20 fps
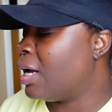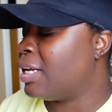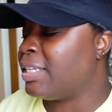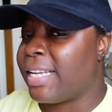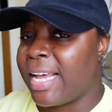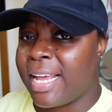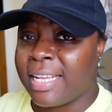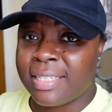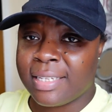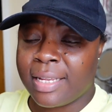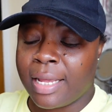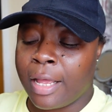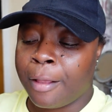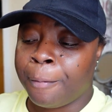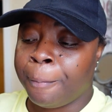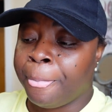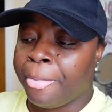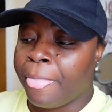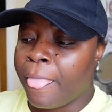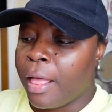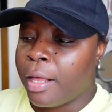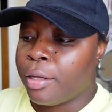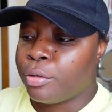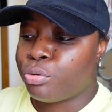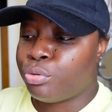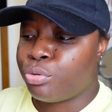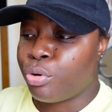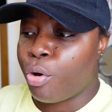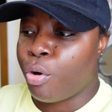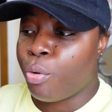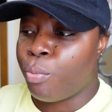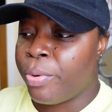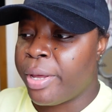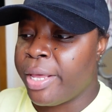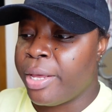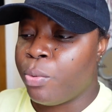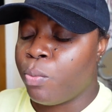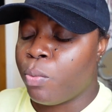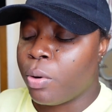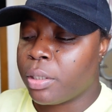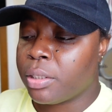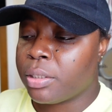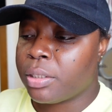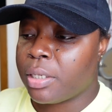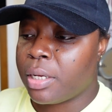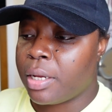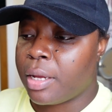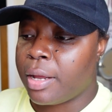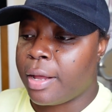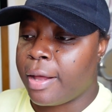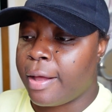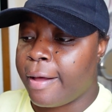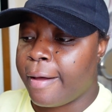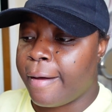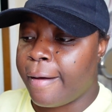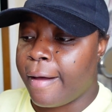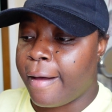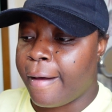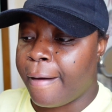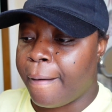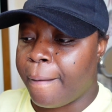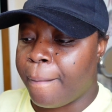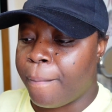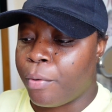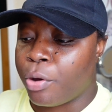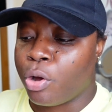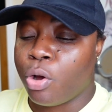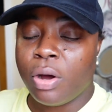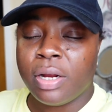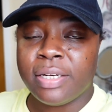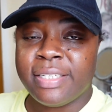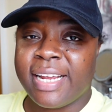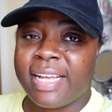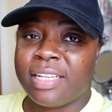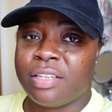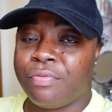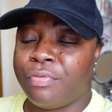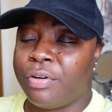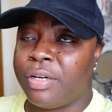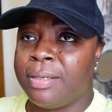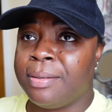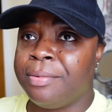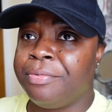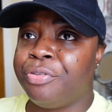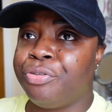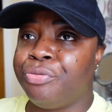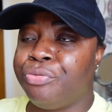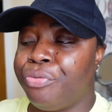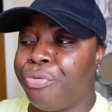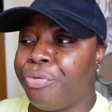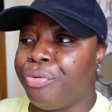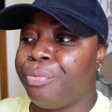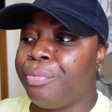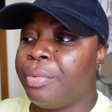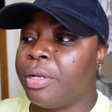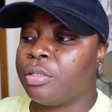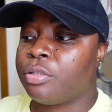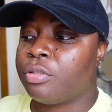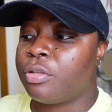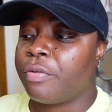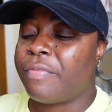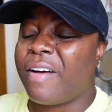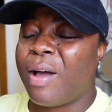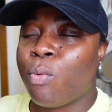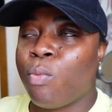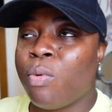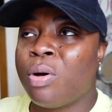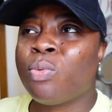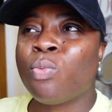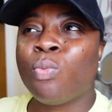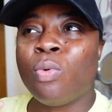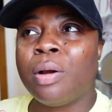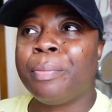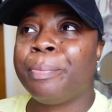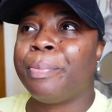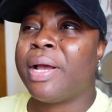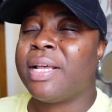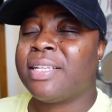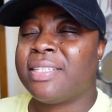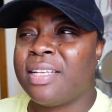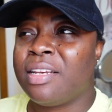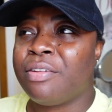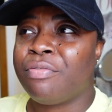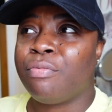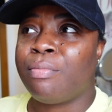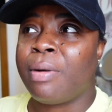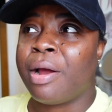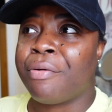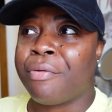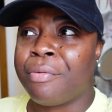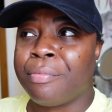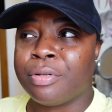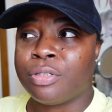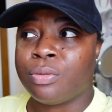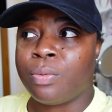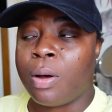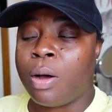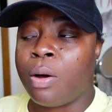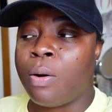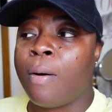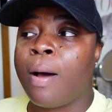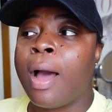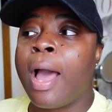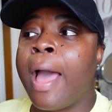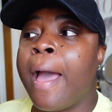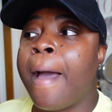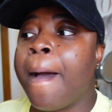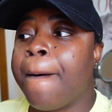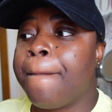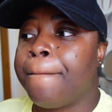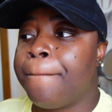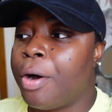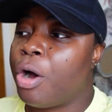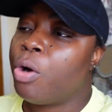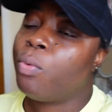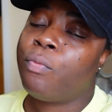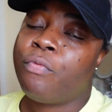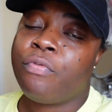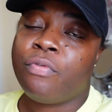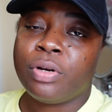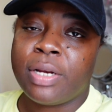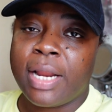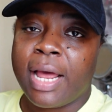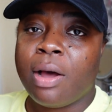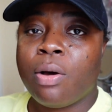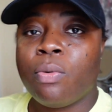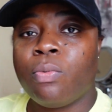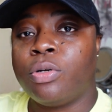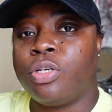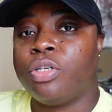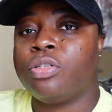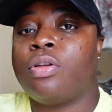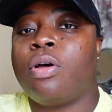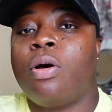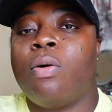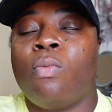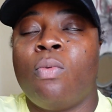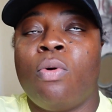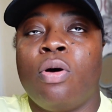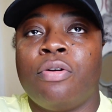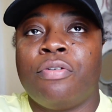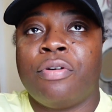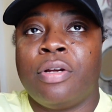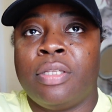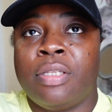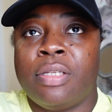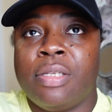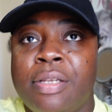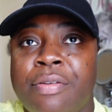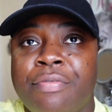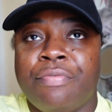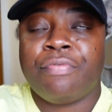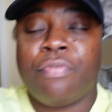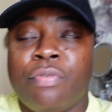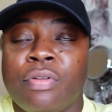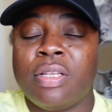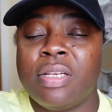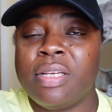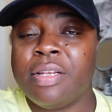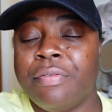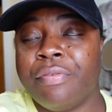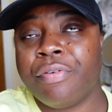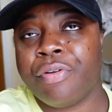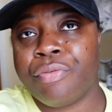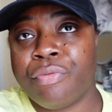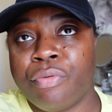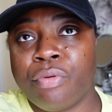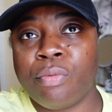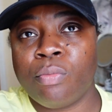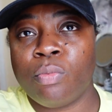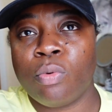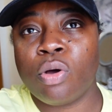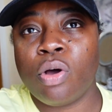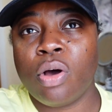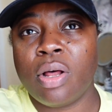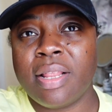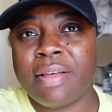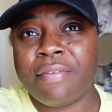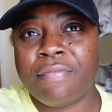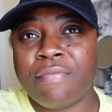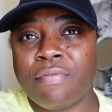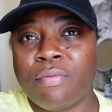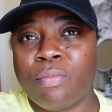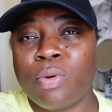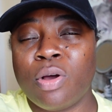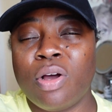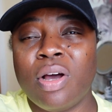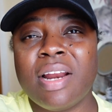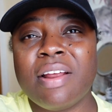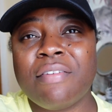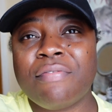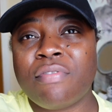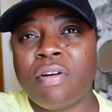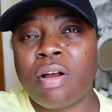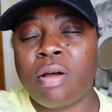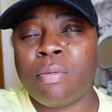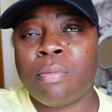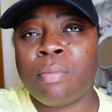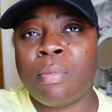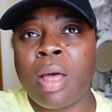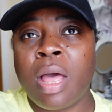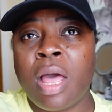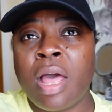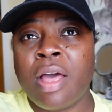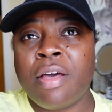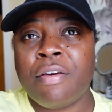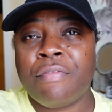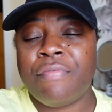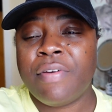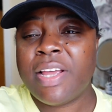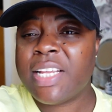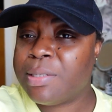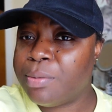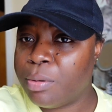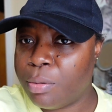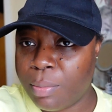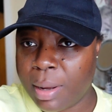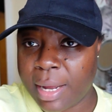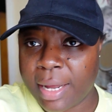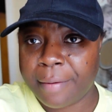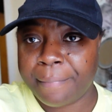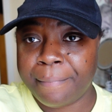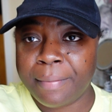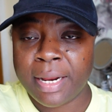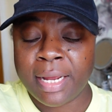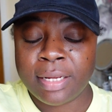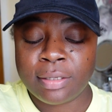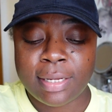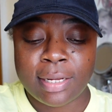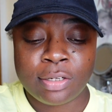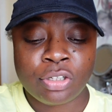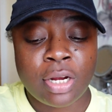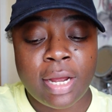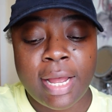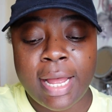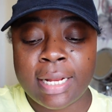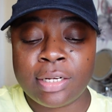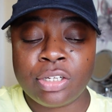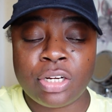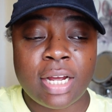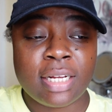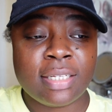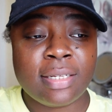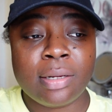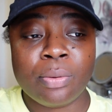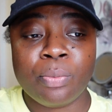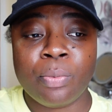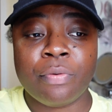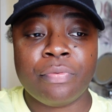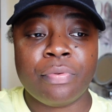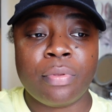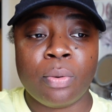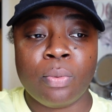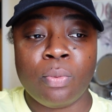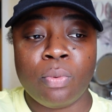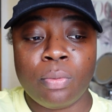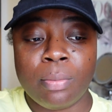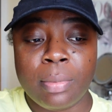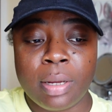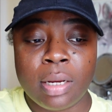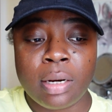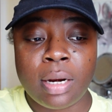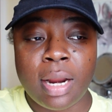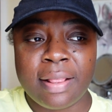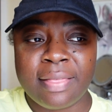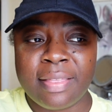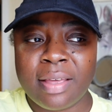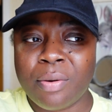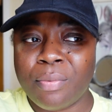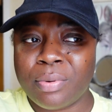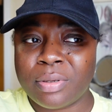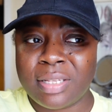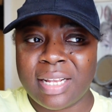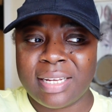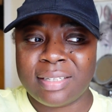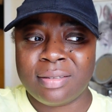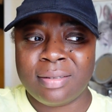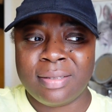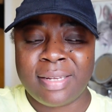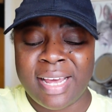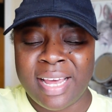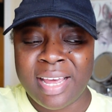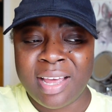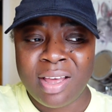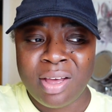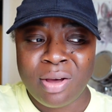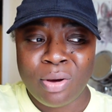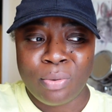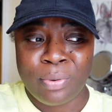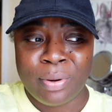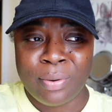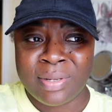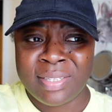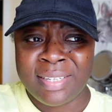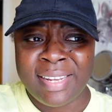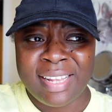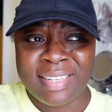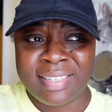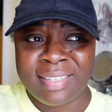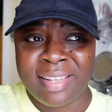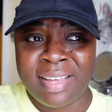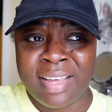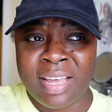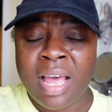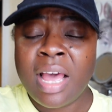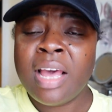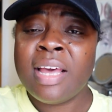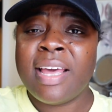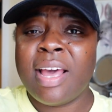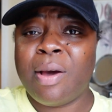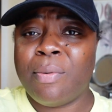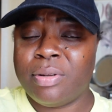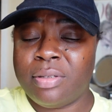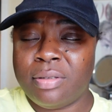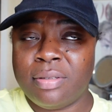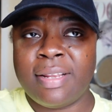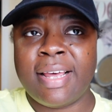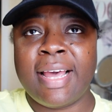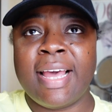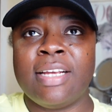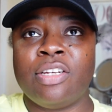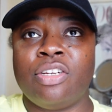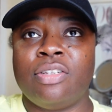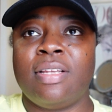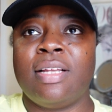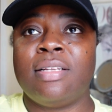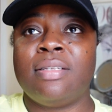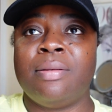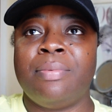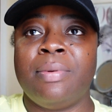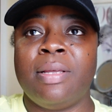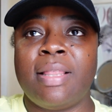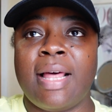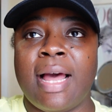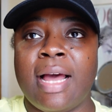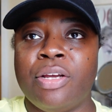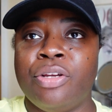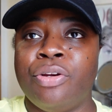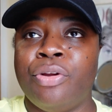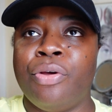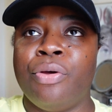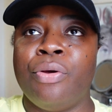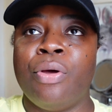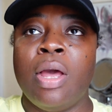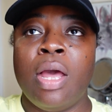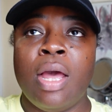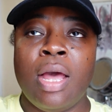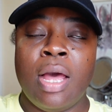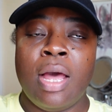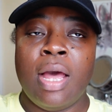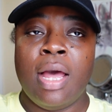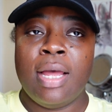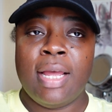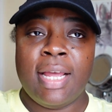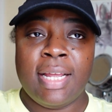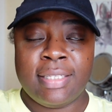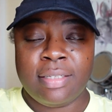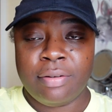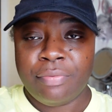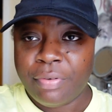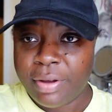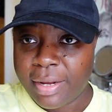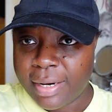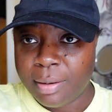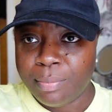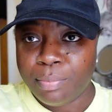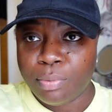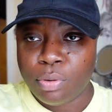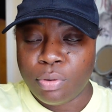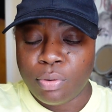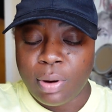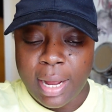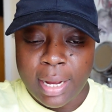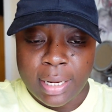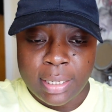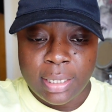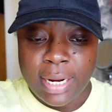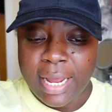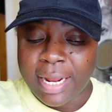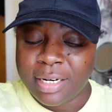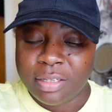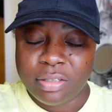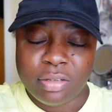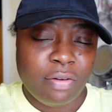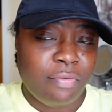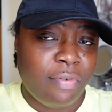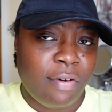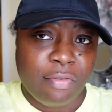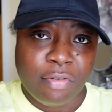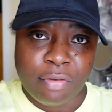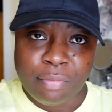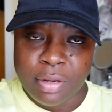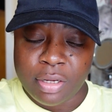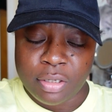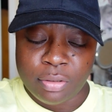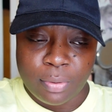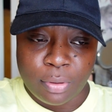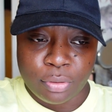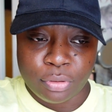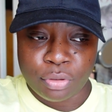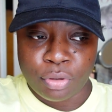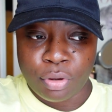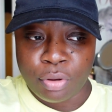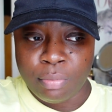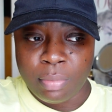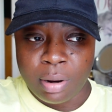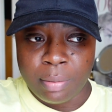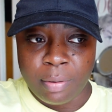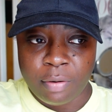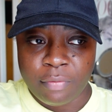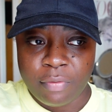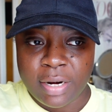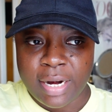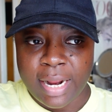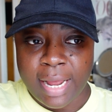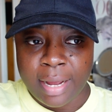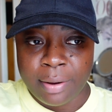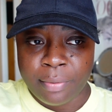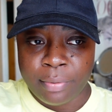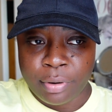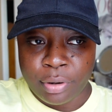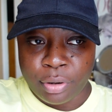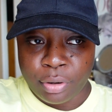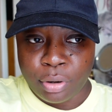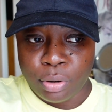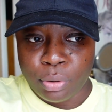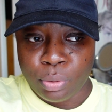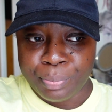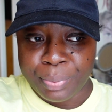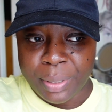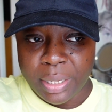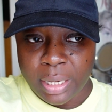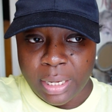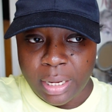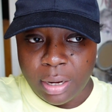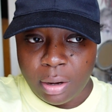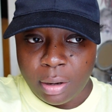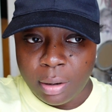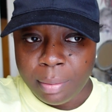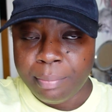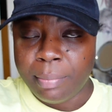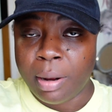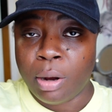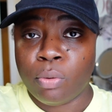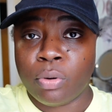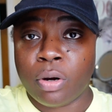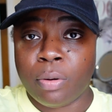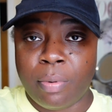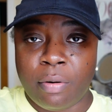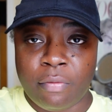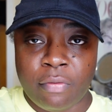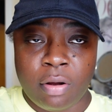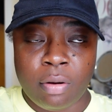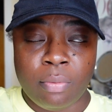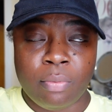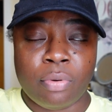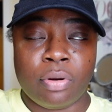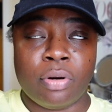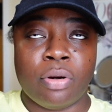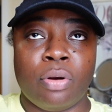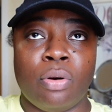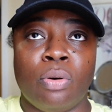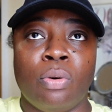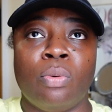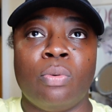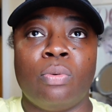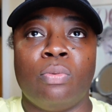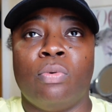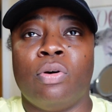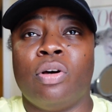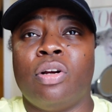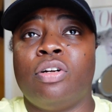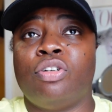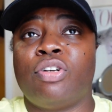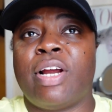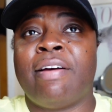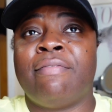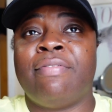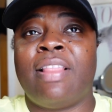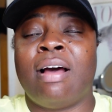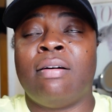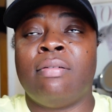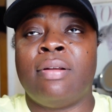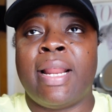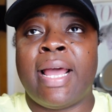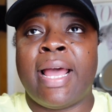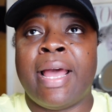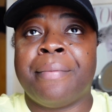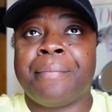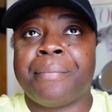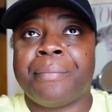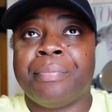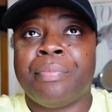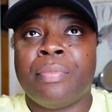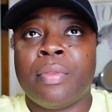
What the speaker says: desk. So we want to we got a desk for the living room and stuff. I want one personally for my room as well, but for now we just got one in the for the living room. We got it from Facebook Marketplace. I chatted with the woman. I think it was like today. Well, it was yesterday. Yeah, it was today, and she said to me that, you know, it's available and it's not far from me as well. So my brother and I were gonna go pick it up. My older brother, we're gonna drive down there